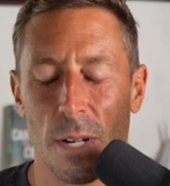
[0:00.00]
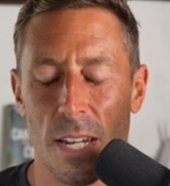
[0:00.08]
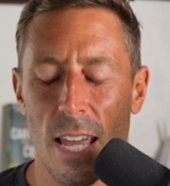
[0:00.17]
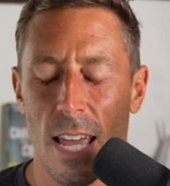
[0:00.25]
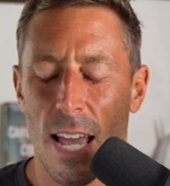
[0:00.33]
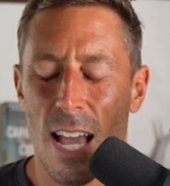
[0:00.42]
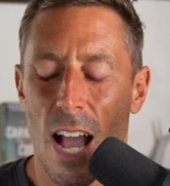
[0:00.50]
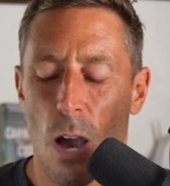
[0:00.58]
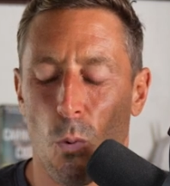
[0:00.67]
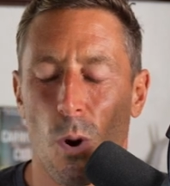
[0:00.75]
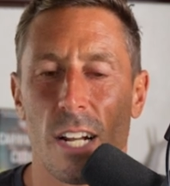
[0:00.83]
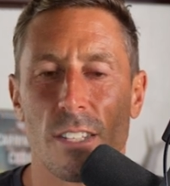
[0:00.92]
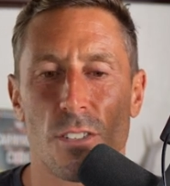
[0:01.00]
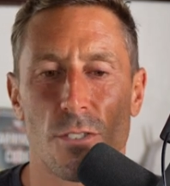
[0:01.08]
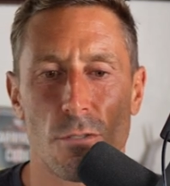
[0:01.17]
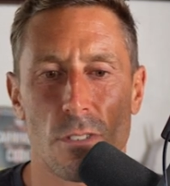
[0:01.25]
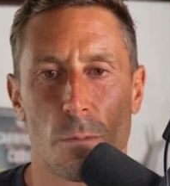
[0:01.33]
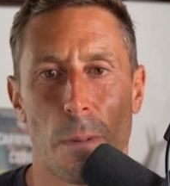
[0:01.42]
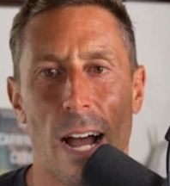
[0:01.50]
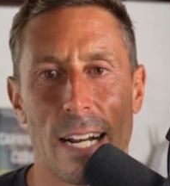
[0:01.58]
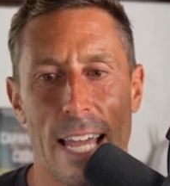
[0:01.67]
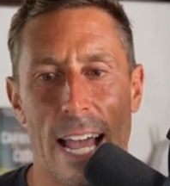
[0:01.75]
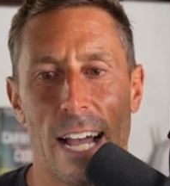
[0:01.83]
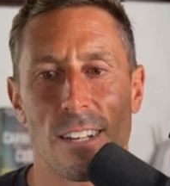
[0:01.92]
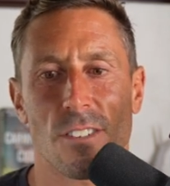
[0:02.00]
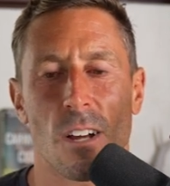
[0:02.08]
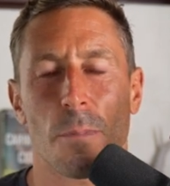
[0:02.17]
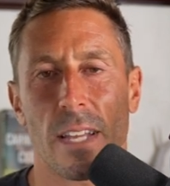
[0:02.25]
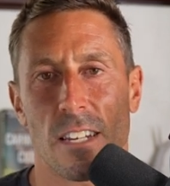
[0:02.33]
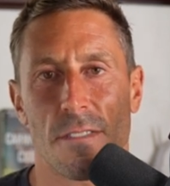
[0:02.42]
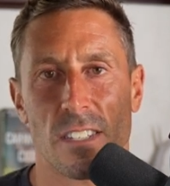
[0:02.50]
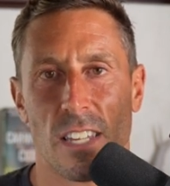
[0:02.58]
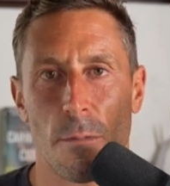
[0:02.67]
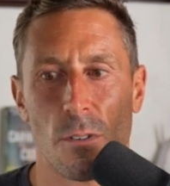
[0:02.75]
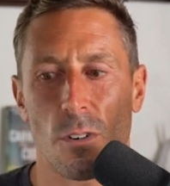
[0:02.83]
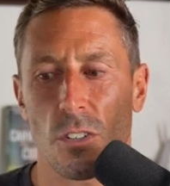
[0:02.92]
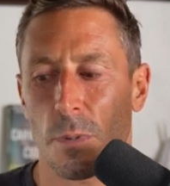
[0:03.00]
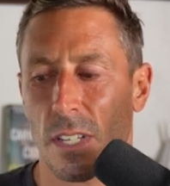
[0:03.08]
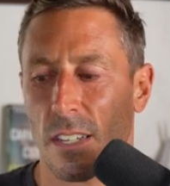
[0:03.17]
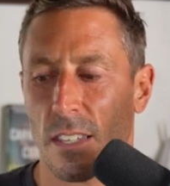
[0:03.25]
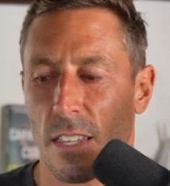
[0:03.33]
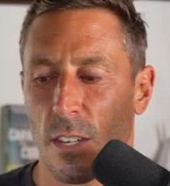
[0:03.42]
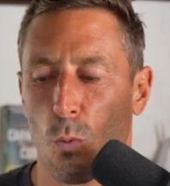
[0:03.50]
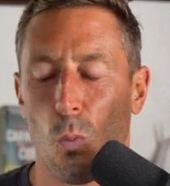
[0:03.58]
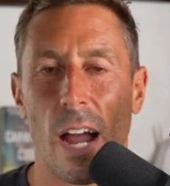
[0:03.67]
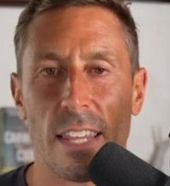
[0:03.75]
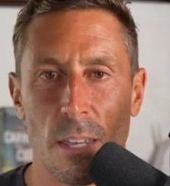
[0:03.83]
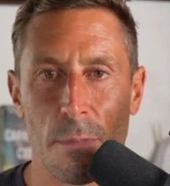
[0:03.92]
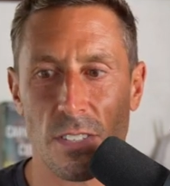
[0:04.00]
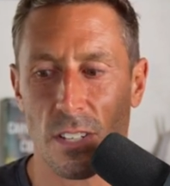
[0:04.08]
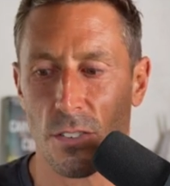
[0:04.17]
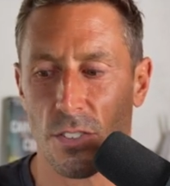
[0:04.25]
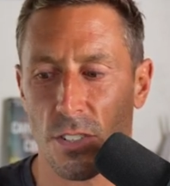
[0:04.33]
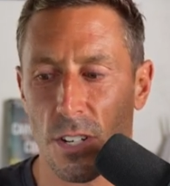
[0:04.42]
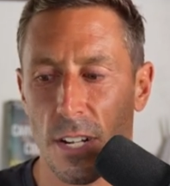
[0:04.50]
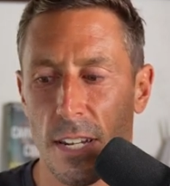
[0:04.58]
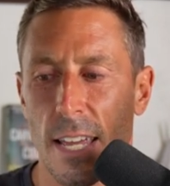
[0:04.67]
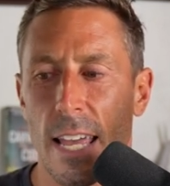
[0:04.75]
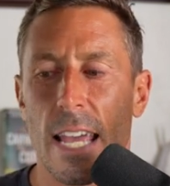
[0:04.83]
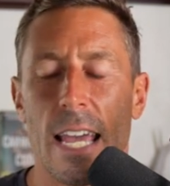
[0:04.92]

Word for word: But I wanted to do this podcast on plant defense chemicals because I think they're widely misunderstood